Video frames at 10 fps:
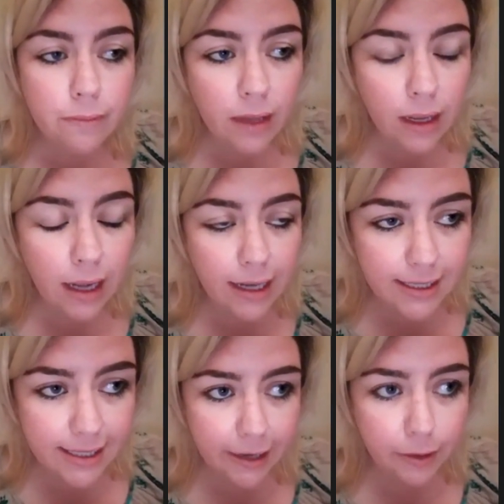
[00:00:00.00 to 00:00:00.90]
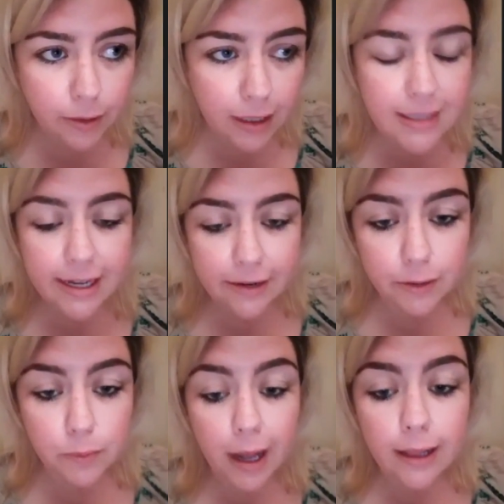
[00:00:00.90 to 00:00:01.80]
right, and a
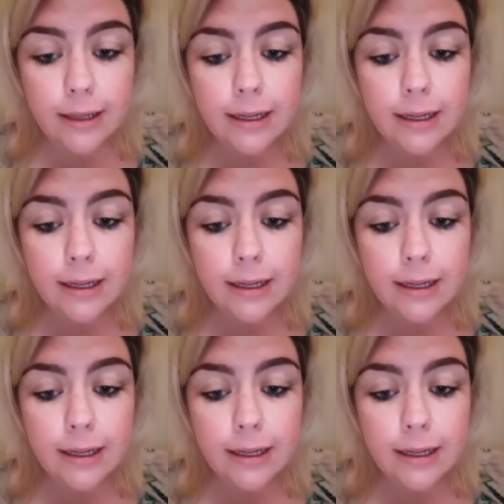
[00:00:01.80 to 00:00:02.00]
sacred well.